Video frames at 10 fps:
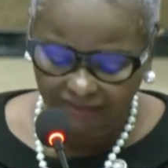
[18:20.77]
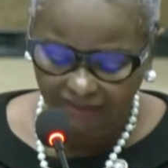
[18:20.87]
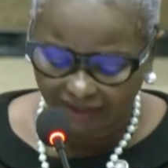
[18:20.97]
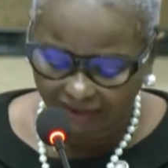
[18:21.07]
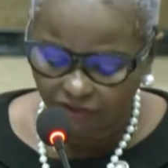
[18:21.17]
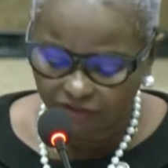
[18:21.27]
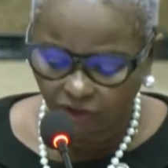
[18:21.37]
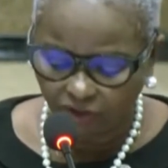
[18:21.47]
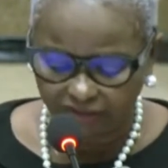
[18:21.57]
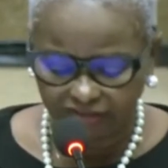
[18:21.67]
cannot
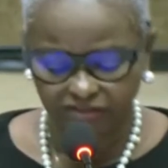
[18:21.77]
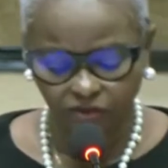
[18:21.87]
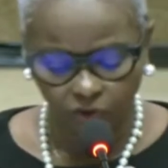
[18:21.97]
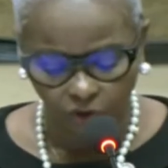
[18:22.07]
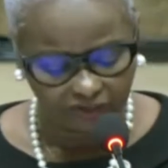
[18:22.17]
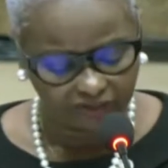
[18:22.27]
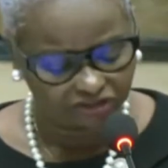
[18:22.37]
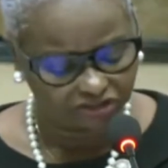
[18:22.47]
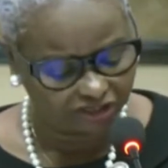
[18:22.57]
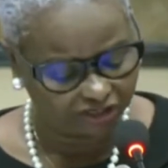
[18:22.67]
on its own
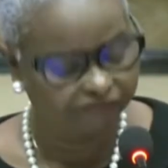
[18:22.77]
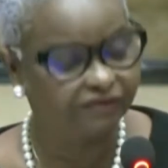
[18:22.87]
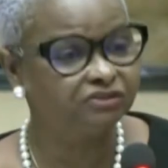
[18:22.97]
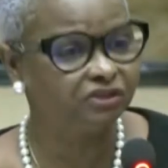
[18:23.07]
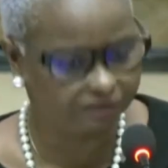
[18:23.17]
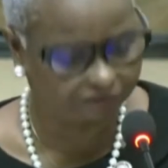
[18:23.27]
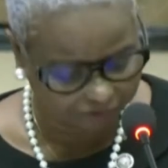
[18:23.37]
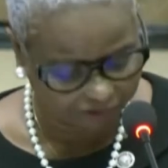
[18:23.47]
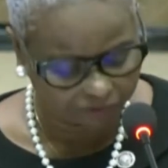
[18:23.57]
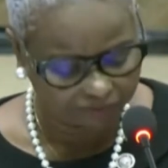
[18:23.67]
achieve the
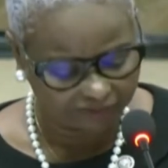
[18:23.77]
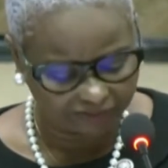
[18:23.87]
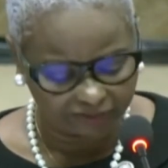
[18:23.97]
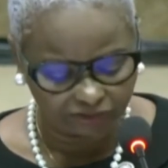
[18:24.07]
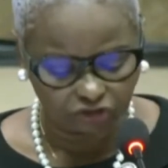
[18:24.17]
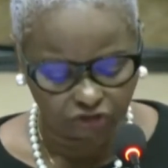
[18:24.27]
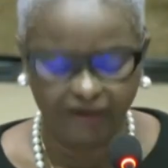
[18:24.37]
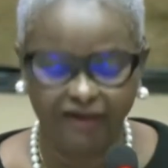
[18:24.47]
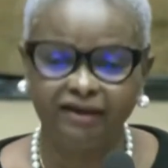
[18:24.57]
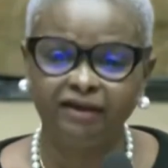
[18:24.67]
turnaround in the
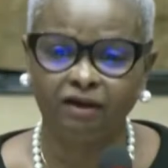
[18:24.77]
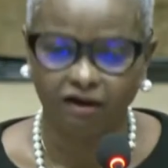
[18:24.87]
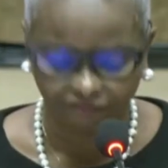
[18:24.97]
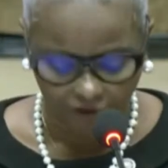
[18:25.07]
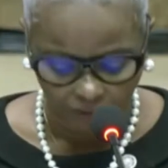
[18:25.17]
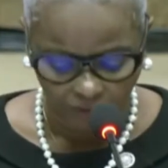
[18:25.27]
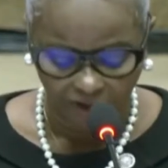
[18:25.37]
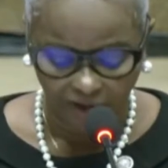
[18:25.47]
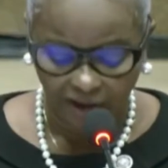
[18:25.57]
training of our